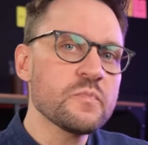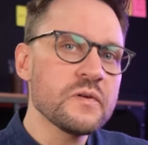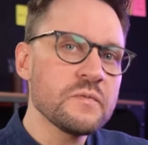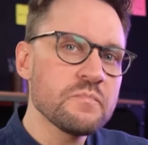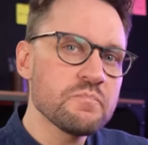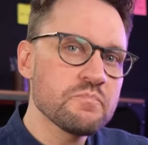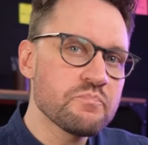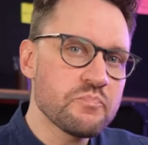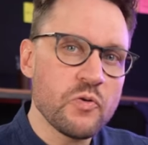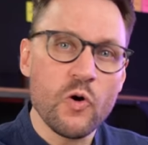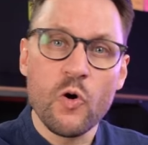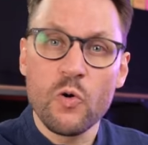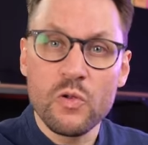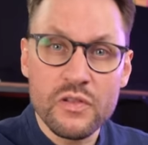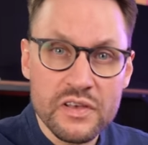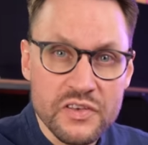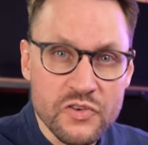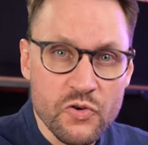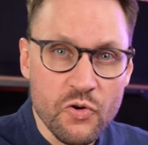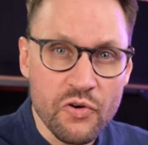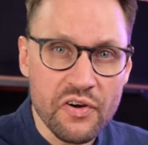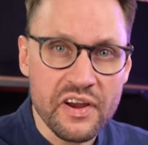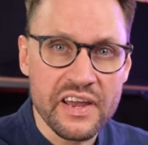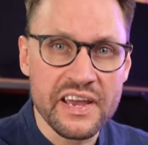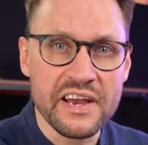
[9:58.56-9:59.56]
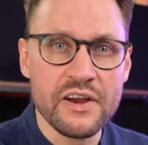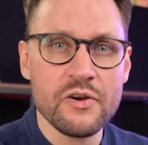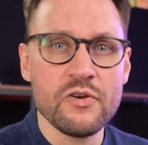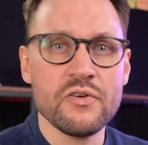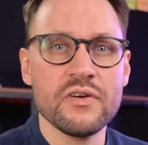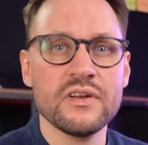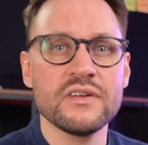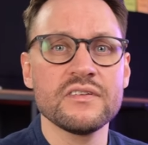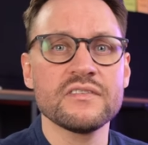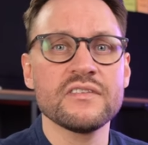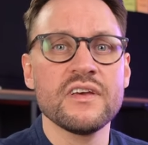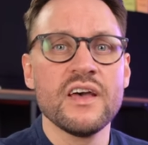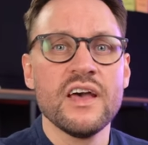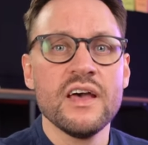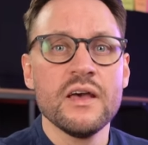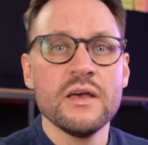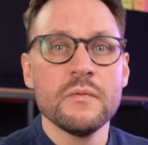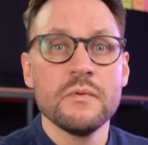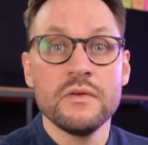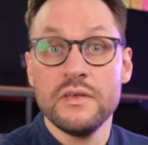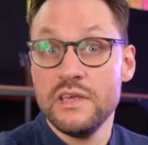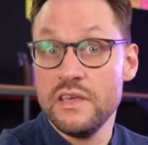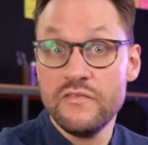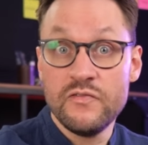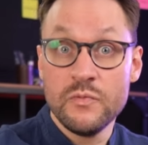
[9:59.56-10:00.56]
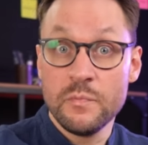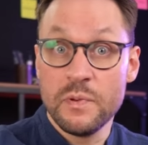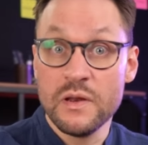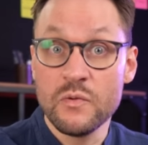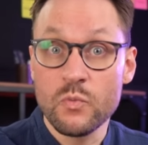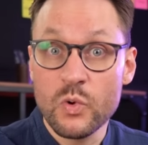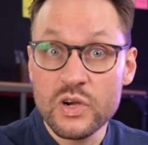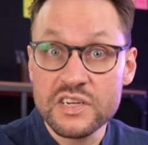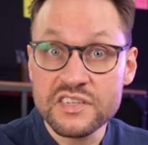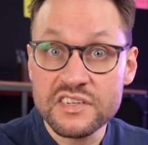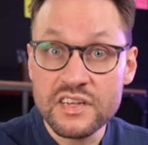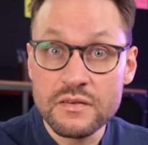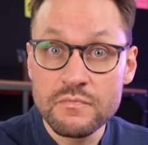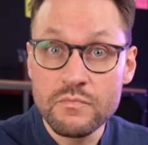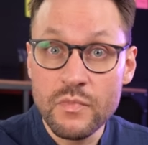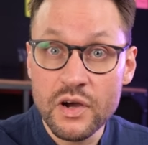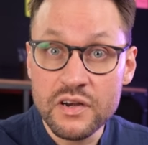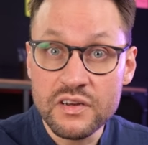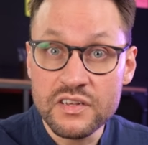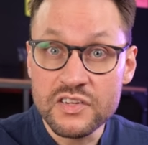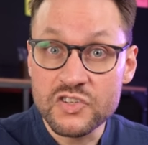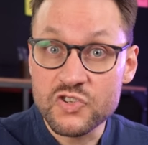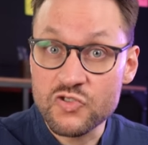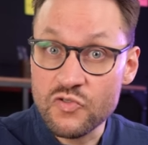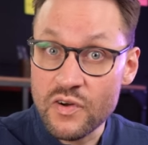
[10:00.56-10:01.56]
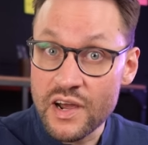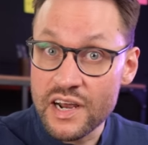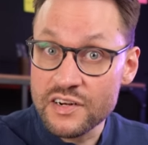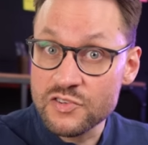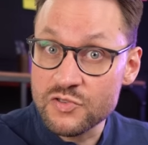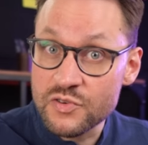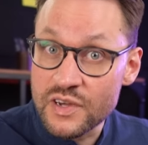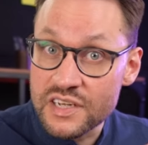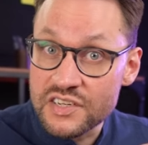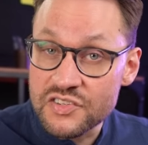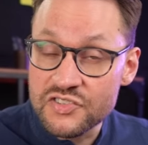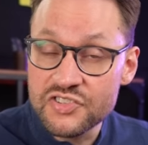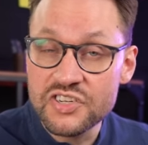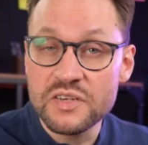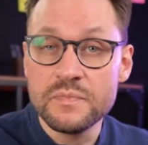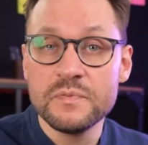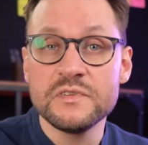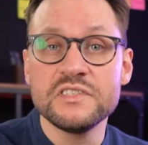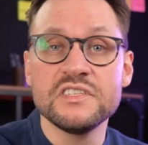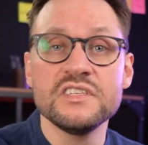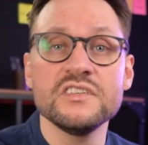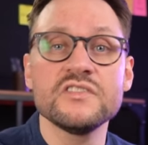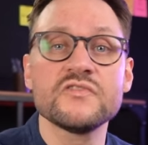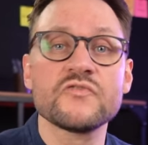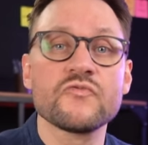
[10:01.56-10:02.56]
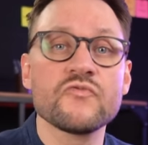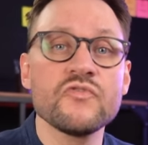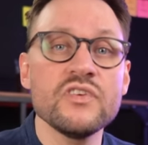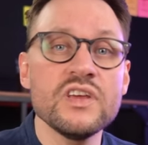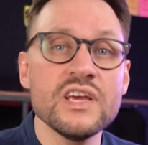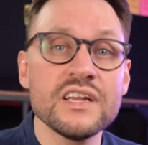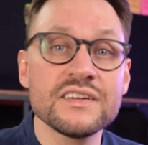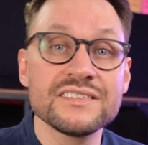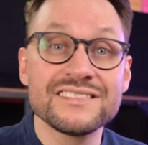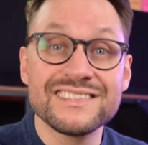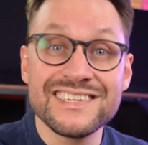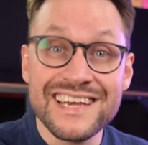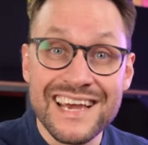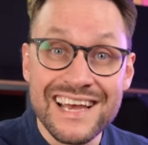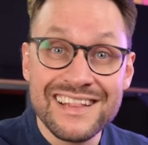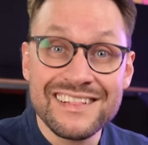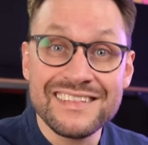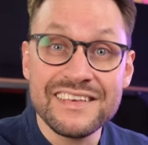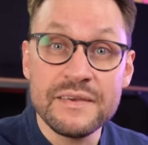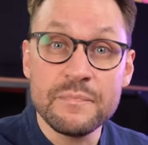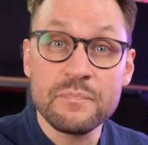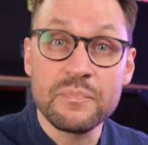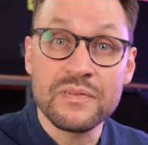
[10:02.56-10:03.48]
been pulling your hair and even been wasting money trying to get GPT-3 and DALL-E